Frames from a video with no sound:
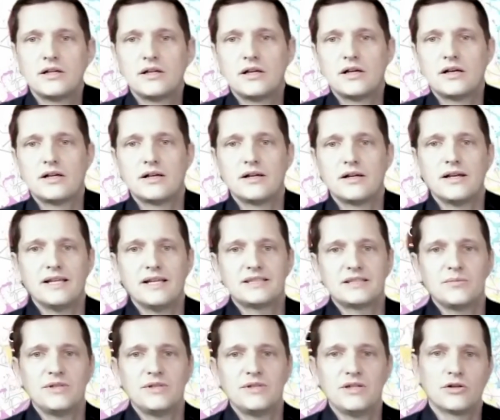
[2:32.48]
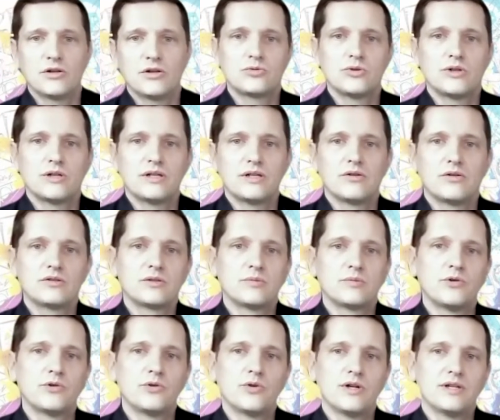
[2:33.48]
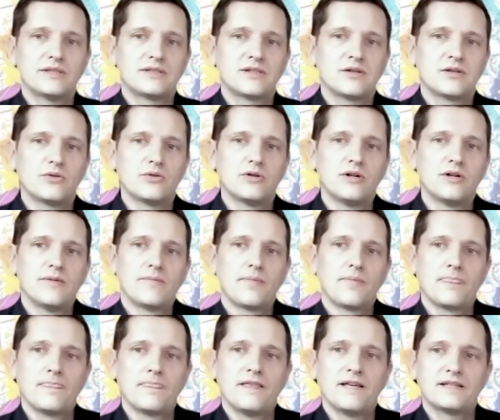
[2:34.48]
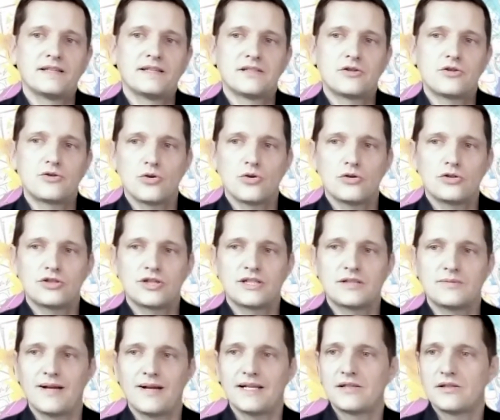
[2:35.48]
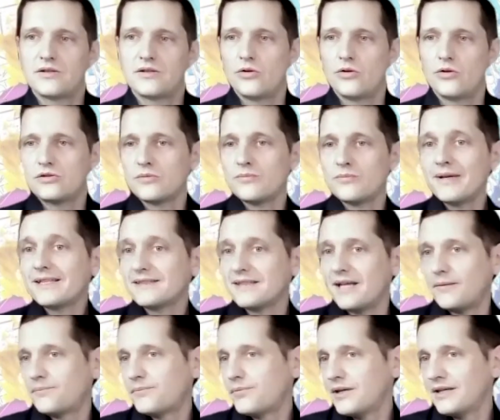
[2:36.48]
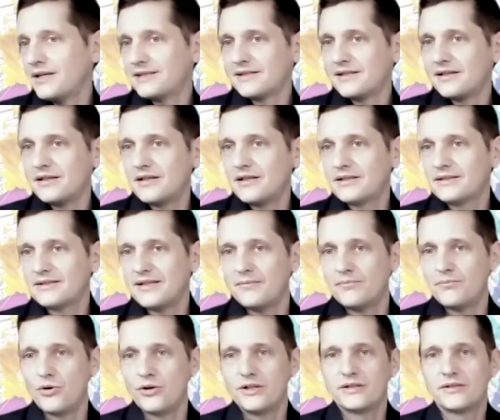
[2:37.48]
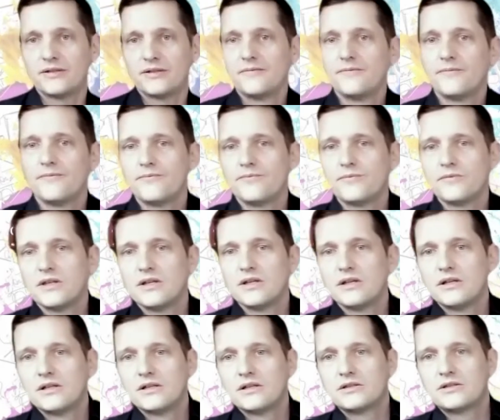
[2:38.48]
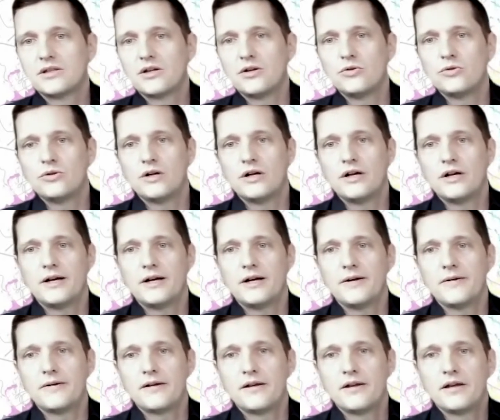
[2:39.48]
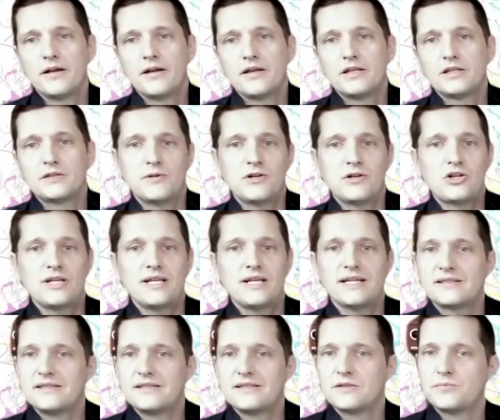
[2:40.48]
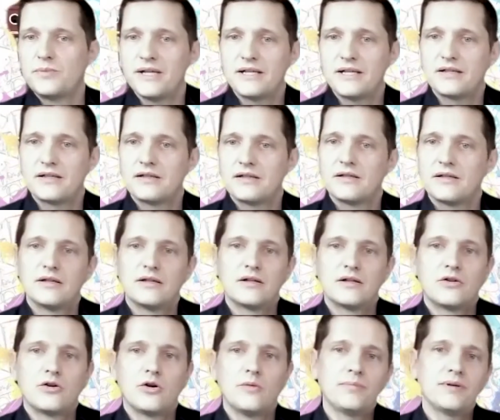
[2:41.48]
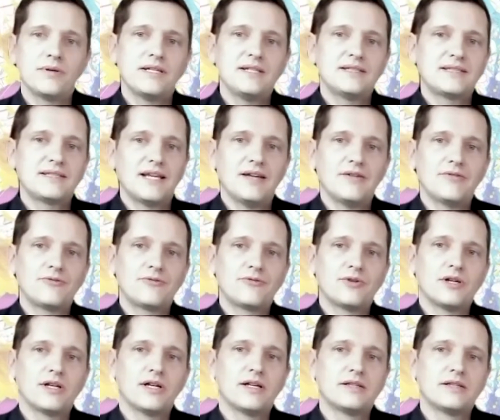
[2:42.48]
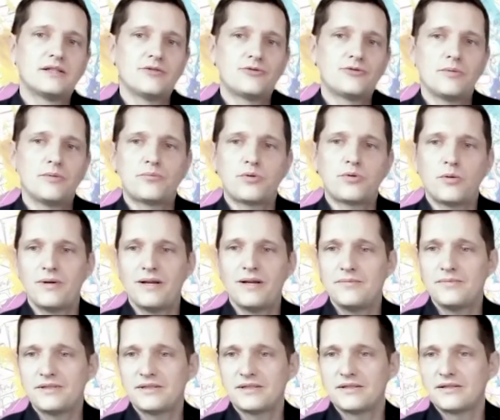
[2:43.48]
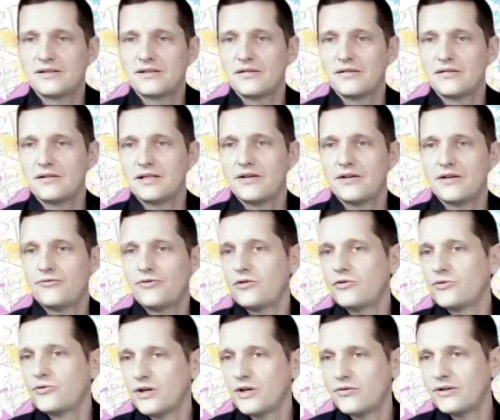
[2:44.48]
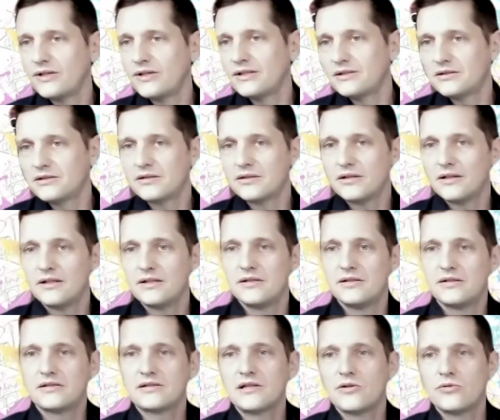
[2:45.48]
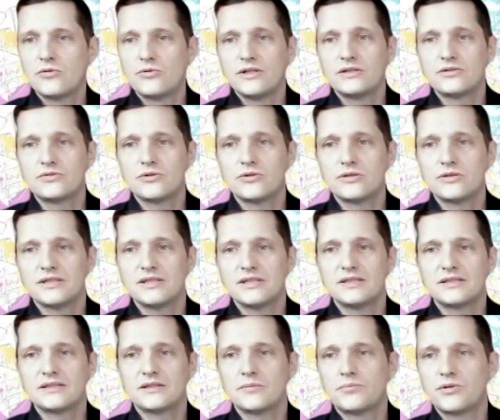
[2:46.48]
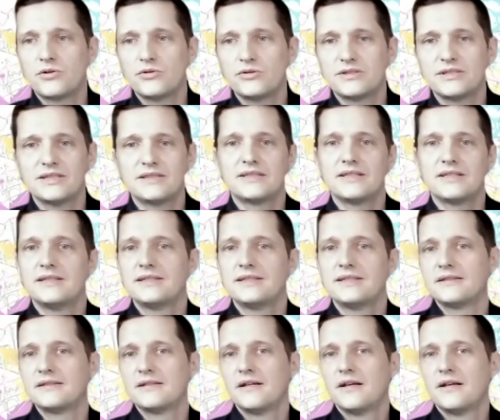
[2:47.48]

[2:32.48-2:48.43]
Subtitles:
SME or to an entrepreneur. So their decision logics might also mix up at some point. So especially as these big companies have different problems, they have very rigorous and slow resources, processes.